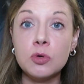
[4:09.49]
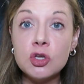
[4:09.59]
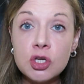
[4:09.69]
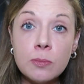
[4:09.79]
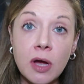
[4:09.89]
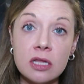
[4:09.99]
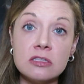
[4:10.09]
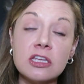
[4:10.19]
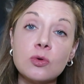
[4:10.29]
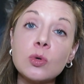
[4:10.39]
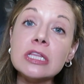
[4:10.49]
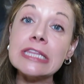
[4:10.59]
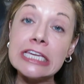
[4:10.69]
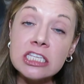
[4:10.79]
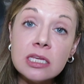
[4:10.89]
push your buttons, and
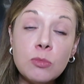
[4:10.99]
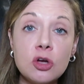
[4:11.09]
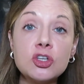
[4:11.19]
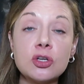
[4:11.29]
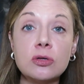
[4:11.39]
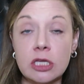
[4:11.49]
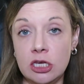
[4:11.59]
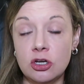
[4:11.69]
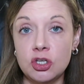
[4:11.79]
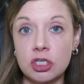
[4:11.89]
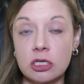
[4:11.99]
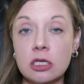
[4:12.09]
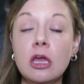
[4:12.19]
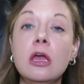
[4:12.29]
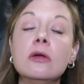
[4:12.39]
release emotional
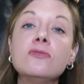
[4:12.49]
energy